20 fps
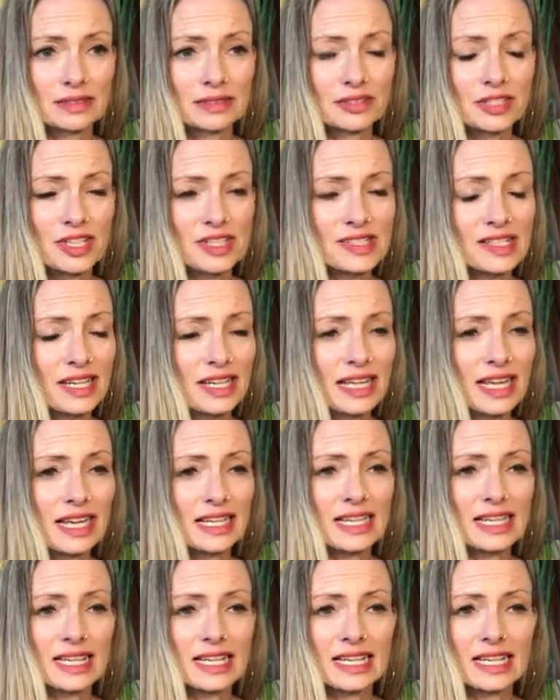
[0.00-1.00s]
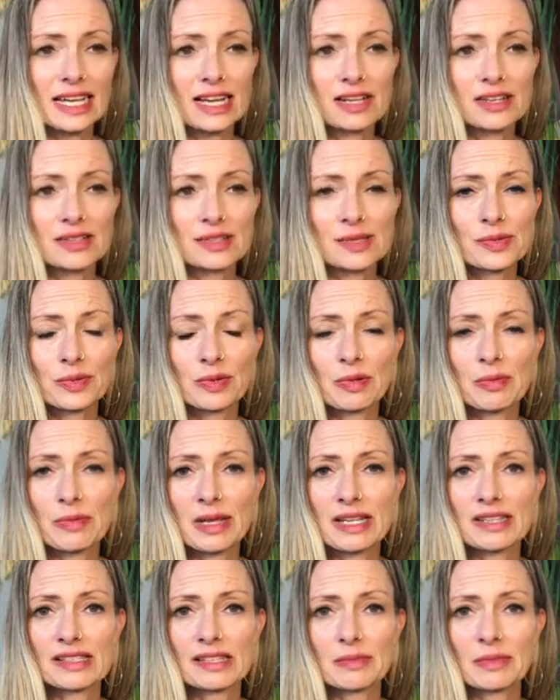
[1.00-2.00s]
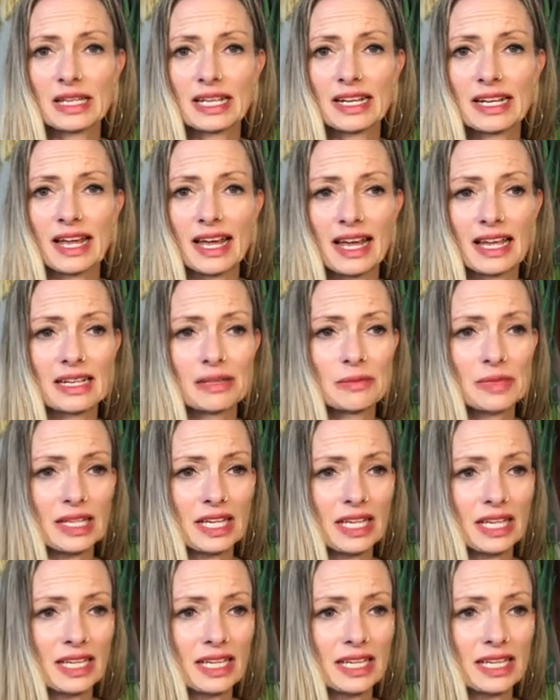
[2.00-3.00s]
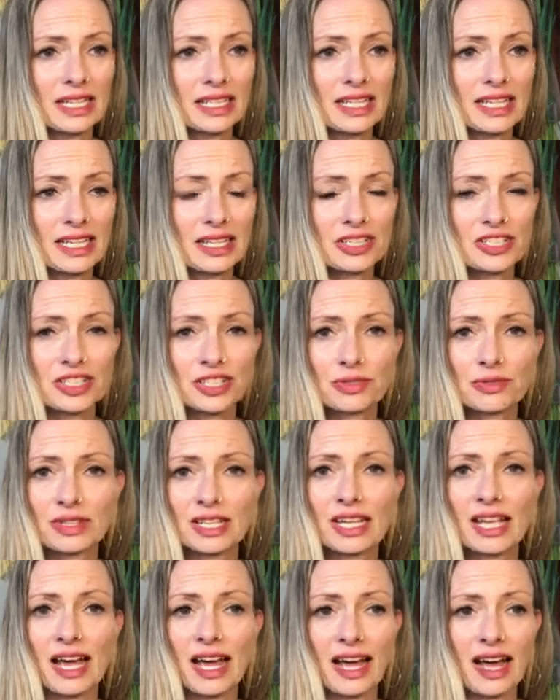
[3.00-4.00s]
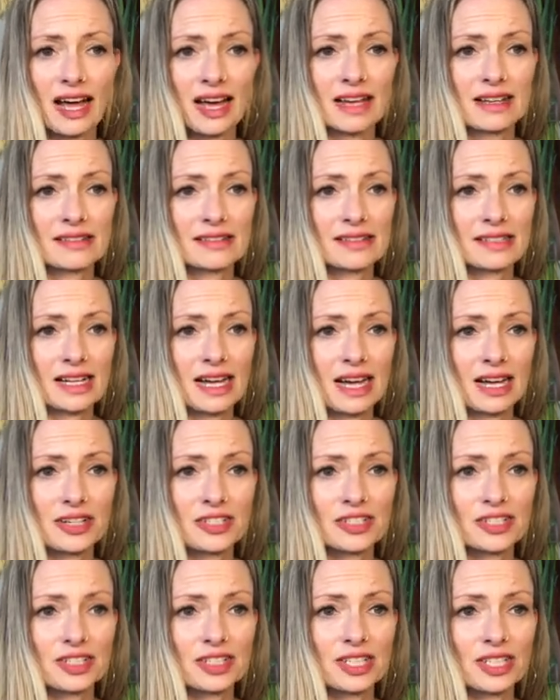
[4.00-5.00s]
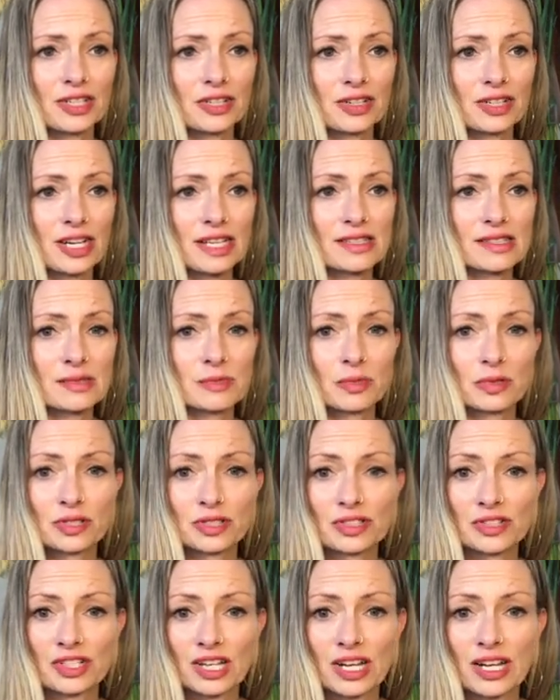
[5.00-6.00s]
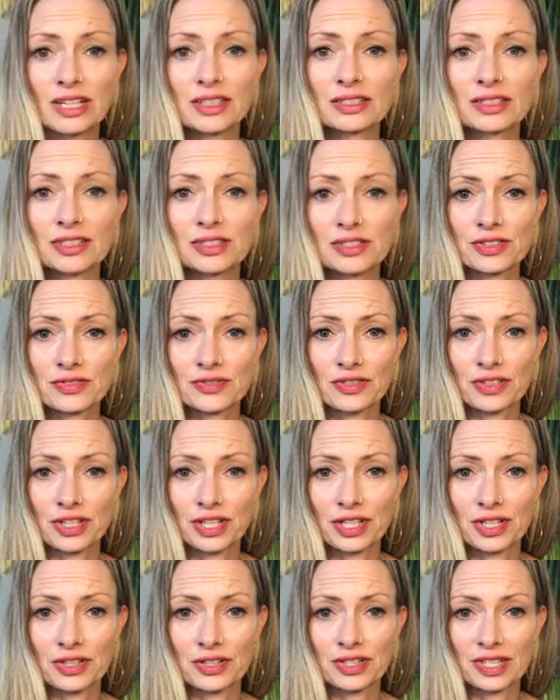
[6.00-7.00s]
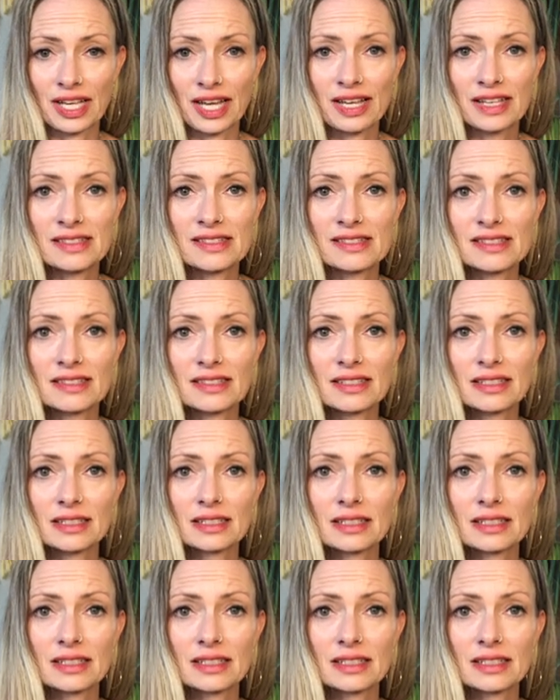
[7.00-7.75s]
Just like anything else, when we make something an enemy, it kicks you in the ass. It actually creates more challenge for you, yes?